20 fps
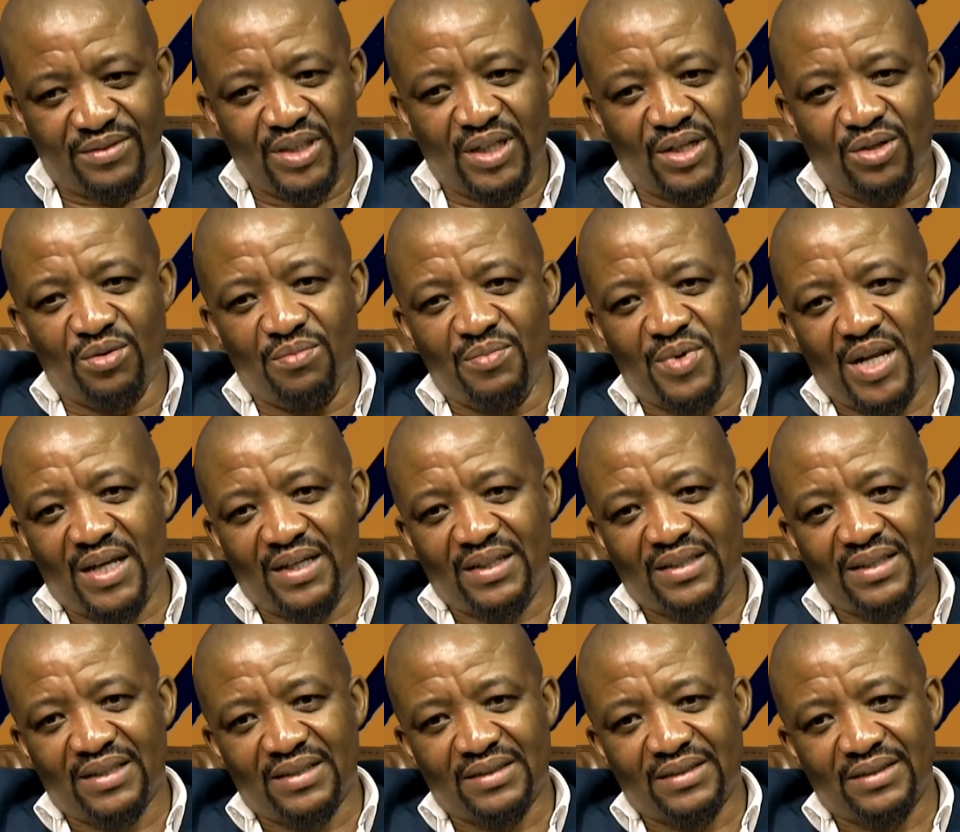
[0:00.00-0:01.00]

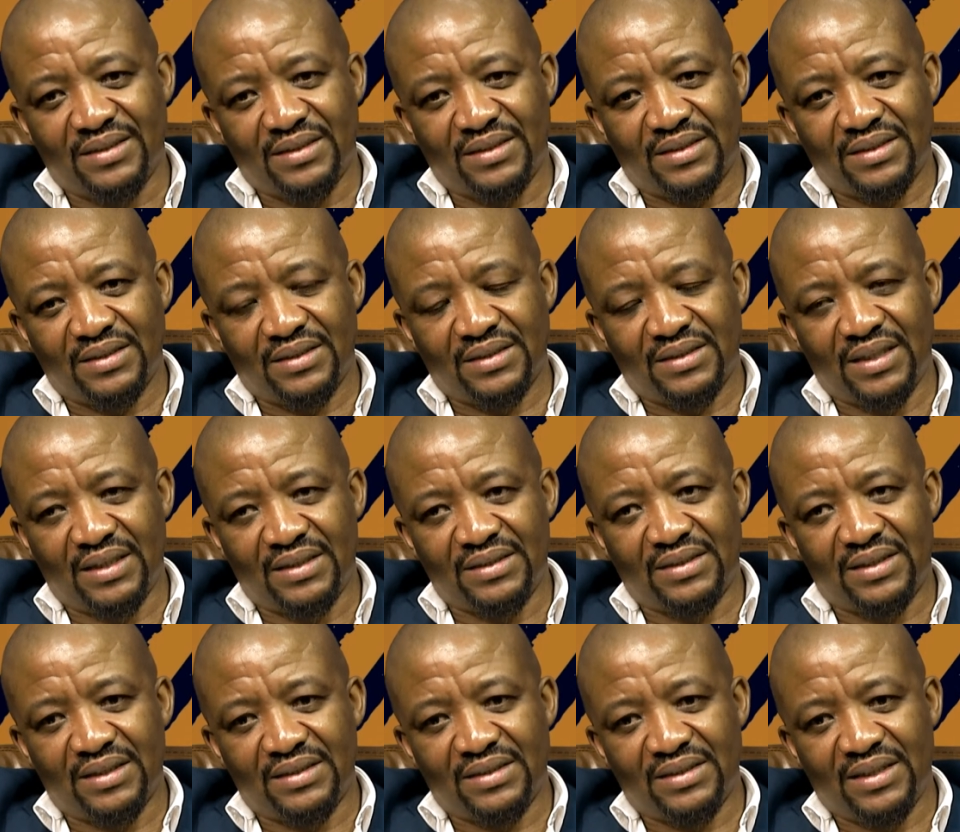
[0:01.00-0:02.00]
illumination,
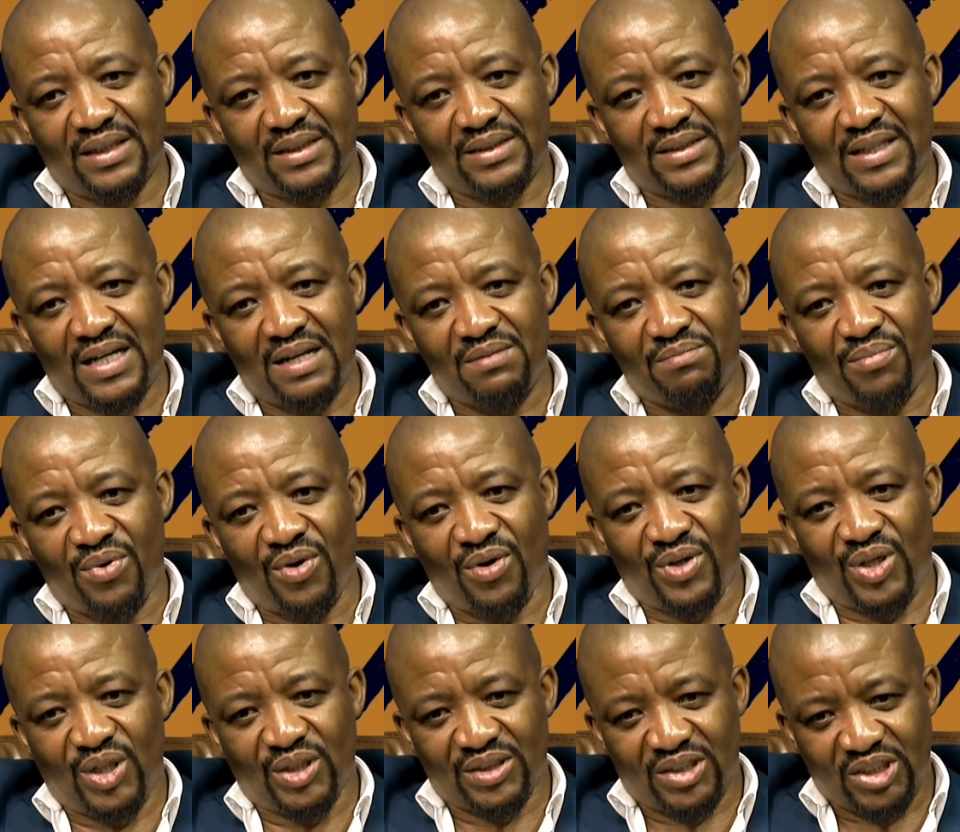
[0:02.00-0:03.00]
there is an
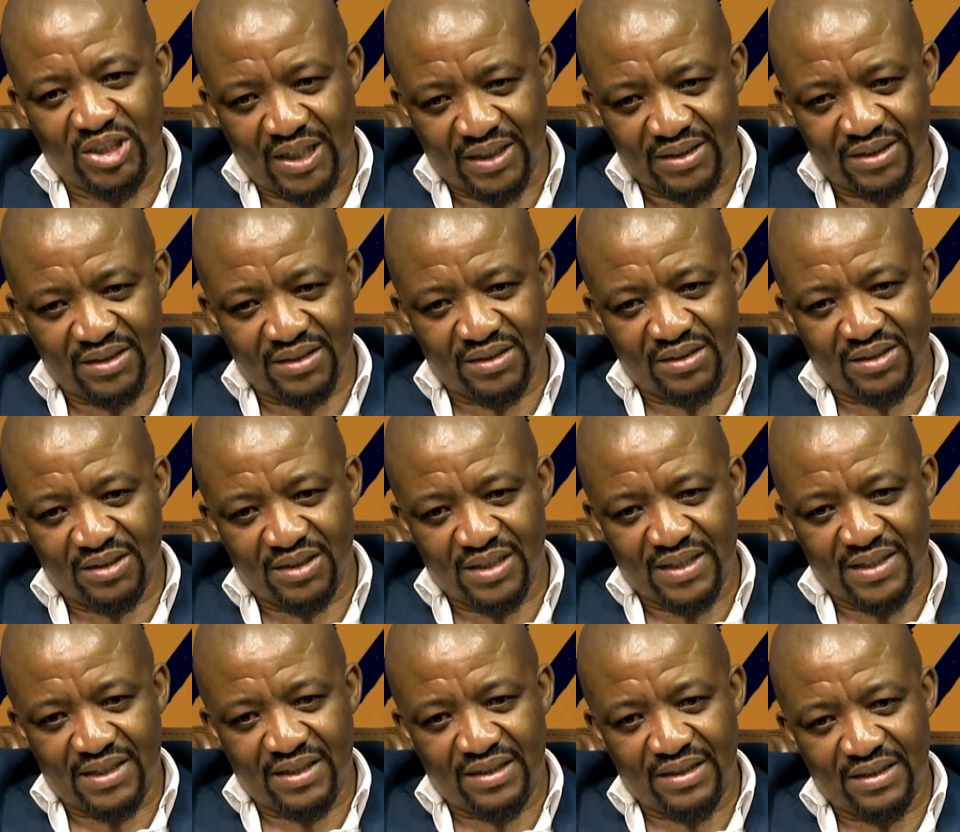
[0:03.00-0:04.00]
important sense that